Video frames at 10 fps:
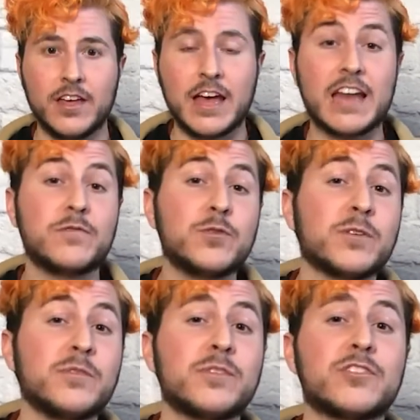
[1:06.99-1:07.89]
And if you
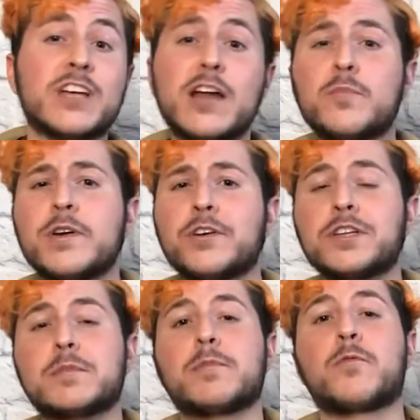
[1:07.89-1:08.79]
include the shadow
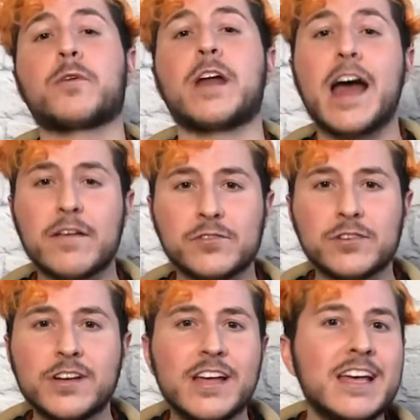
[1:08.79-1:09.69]
periods before and
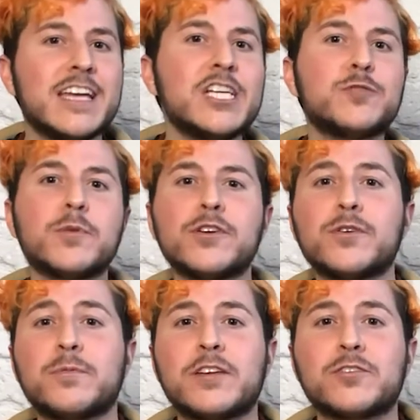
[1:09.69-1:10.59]
after, each Mercury
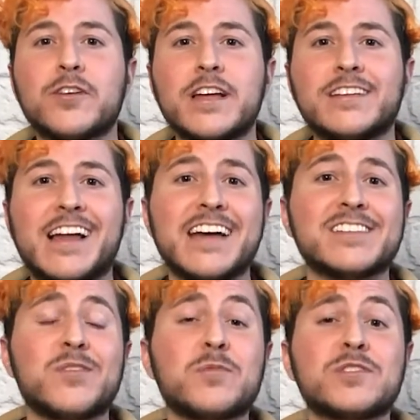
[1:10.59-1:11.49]
retrograde lasts
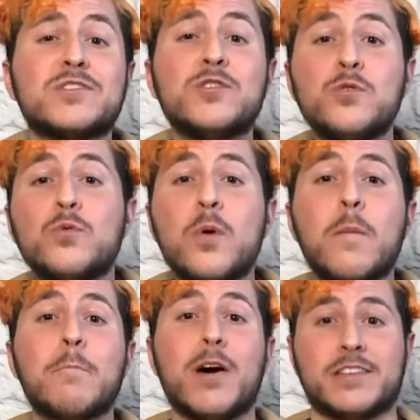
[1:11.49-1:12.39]
almost 2
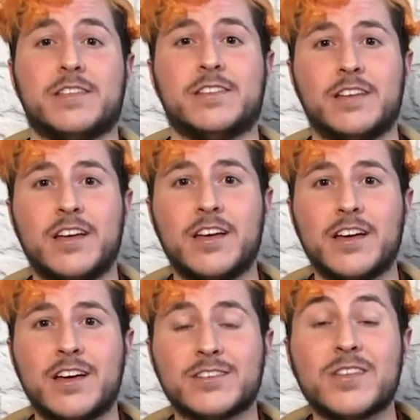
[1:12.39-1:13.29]
months.
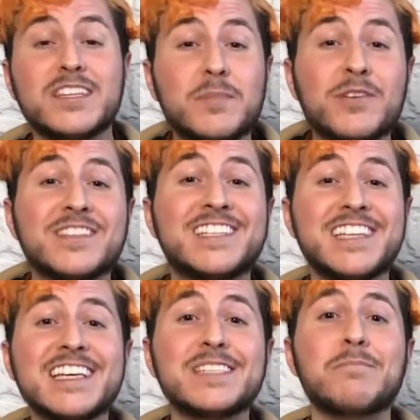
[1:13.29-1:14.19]
So that's about
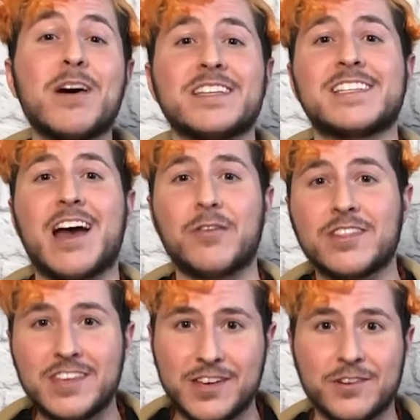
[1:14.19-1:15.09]
6 months out of
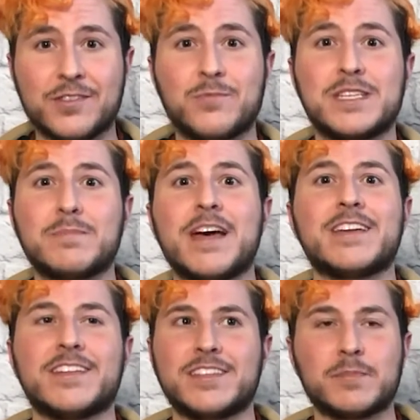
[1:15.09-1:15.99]
the year that we spend
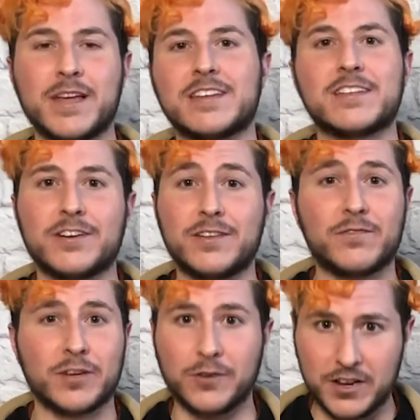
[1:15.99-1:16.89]
in this planetary
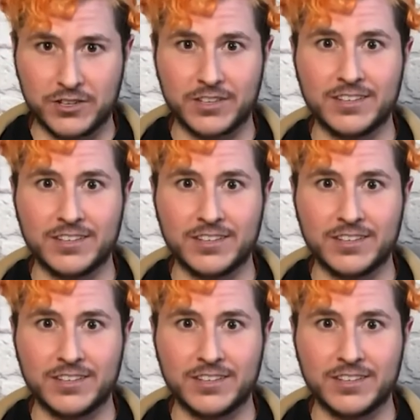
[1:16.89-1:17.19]
configuration.